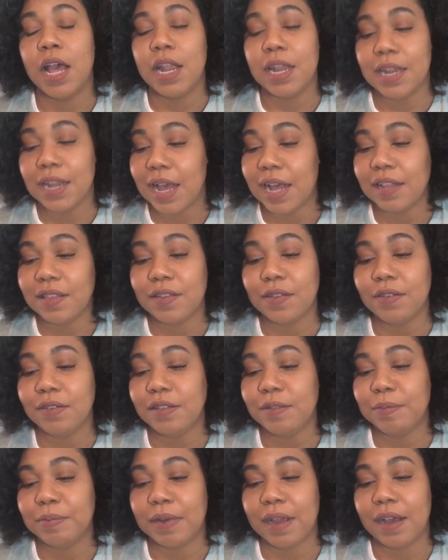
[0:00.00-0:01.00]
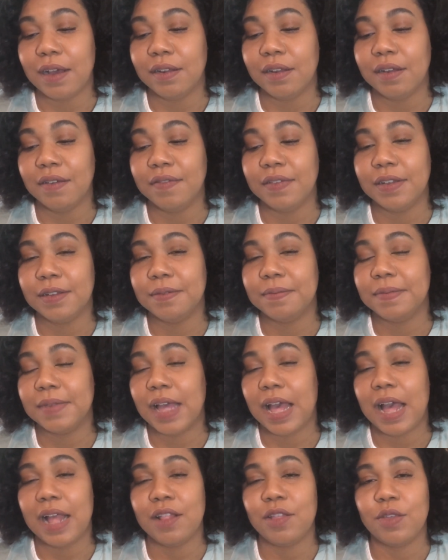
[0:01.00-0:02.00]
Not totally proud of it.
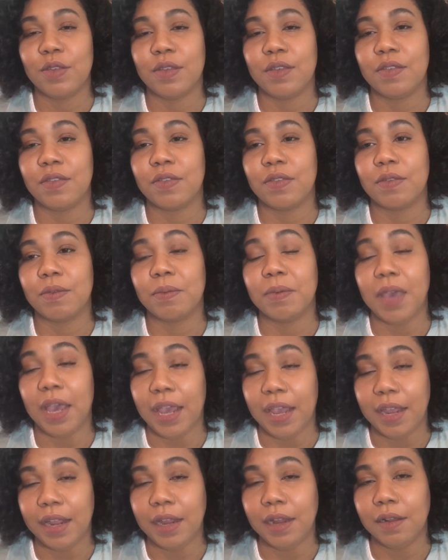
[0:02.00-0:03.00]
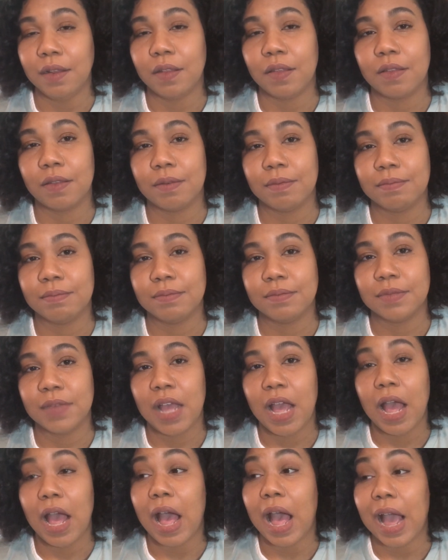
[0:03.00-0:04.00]
Cane's.
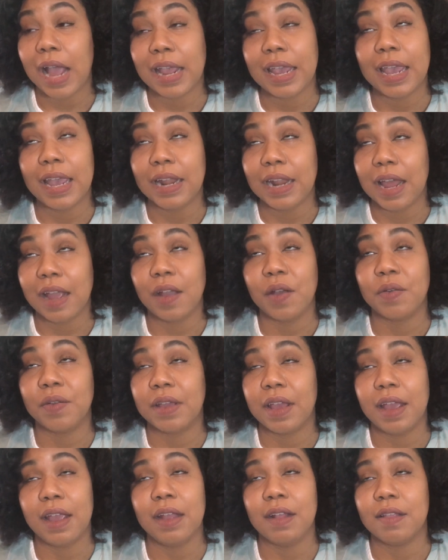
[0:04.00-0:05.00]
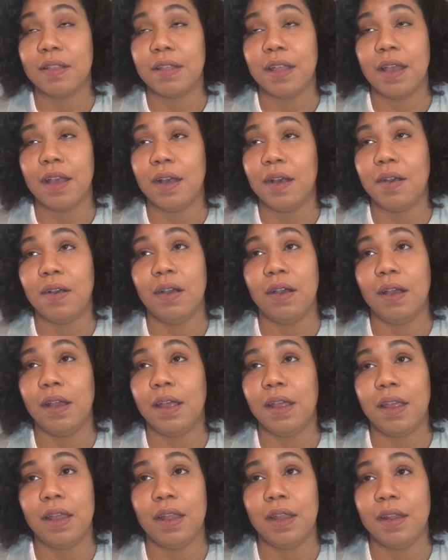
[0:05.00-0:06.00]
I cannot go to Cane's now
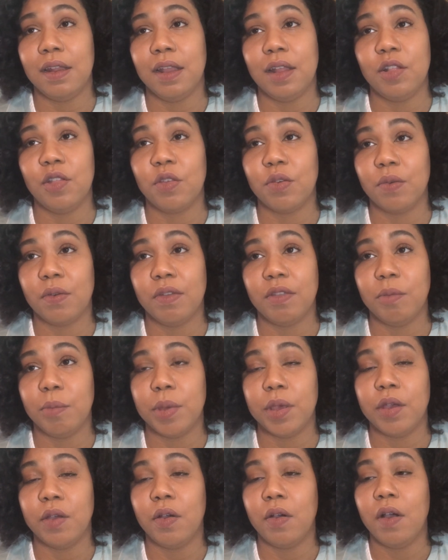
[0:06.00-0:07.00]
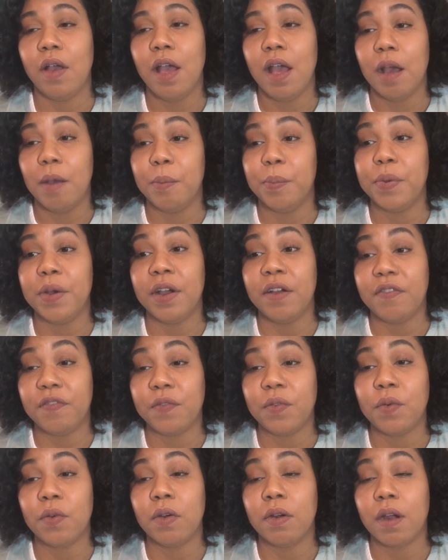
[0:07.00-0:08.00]
and enjoy the meal. But
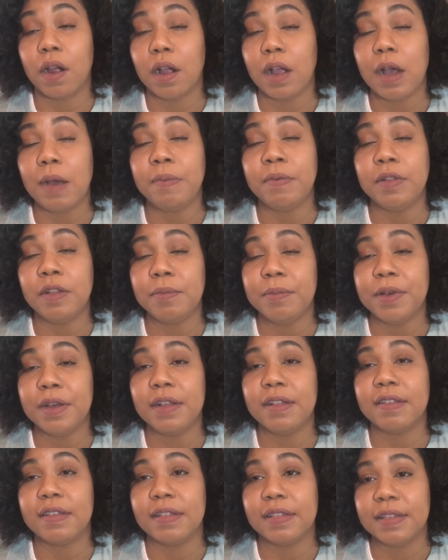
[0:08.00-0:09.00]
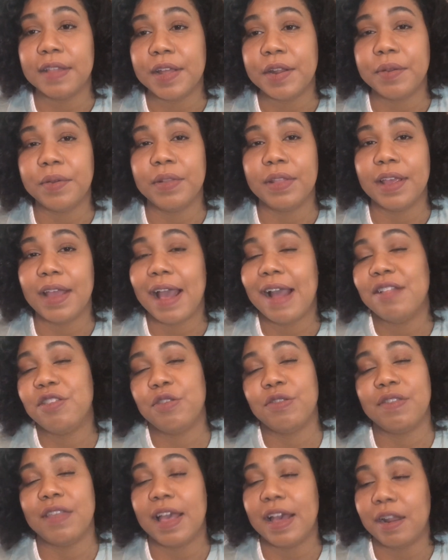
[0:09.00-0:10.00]
for a couple of months, literally, I
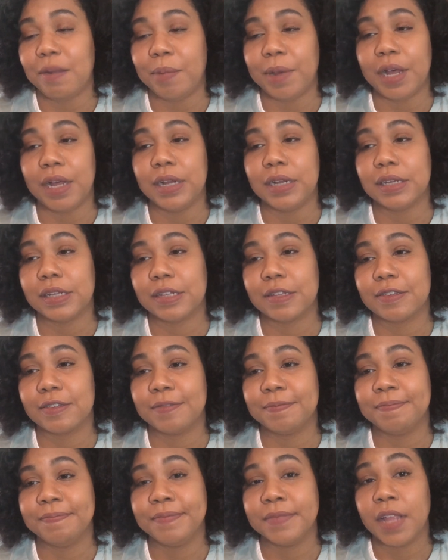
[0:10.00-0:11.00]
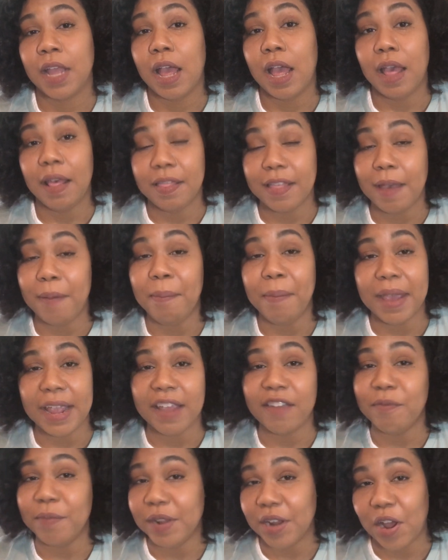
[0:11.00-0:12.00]
just had a box. That may
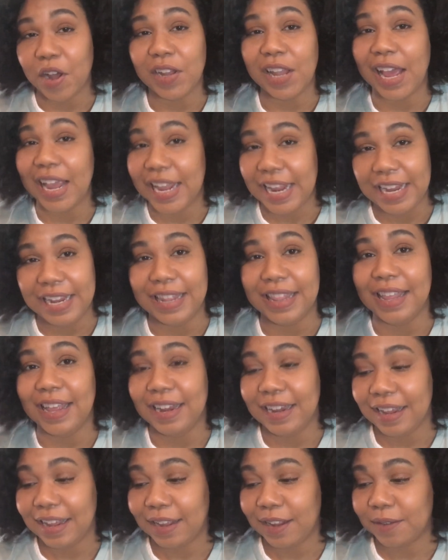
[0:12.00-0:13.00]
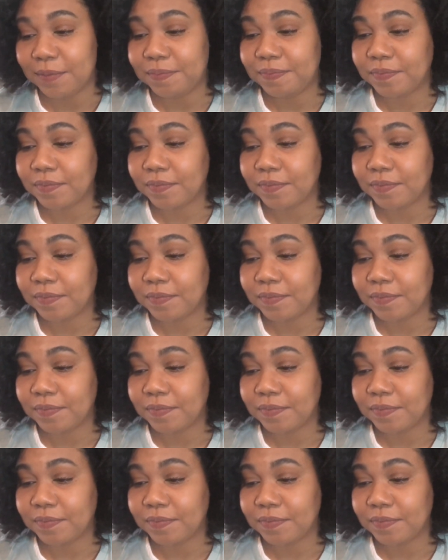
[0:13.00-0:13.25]
have been all I eaten that day.